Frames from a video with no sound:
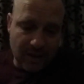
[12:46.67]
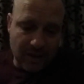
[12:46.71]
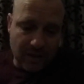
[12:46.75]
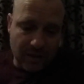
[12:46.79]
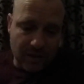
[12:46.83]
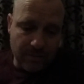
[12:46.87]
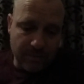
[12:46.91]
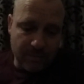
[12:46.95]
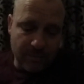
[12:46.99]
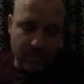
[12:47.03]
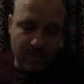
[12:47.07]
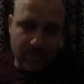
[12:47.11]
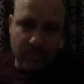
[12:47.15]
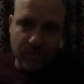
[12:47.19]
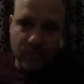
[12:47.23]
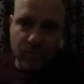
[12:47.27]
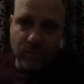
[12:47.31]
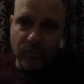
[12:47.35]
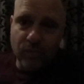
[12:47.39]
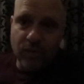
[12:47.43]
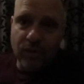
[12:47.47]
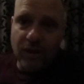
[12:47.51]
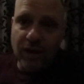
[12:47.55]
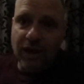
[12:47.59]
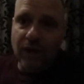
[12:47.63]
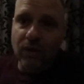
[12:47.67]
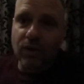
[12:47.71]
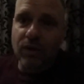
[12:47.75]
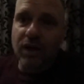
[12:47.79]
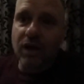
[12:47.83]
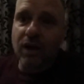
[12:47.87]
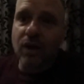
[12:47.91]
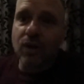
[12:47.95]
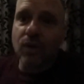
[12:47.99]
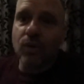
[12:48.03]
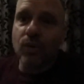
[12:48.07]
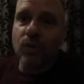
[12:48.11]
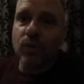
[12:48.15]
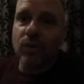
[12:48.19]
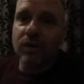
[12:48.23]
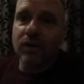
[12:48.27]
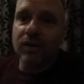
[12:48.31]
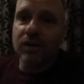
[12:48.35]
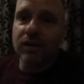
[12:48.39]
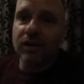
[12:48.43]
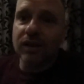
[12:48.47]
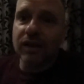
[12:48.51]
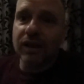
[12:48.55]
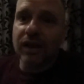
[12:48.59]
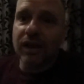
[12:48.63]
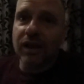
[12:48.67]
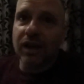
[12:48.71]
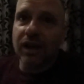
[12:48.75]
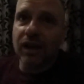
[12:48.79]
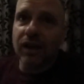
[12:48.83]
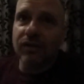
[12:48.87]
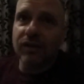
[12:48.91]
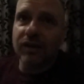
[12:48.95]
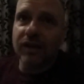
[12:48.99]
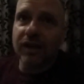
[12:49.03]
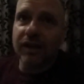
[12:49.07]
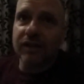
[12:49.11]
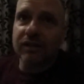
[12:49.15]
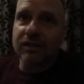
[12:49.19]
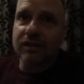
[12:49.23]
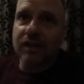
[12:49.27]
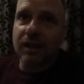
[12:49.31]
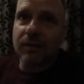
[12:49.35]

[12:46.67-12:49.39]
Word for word: Um, our goal over the next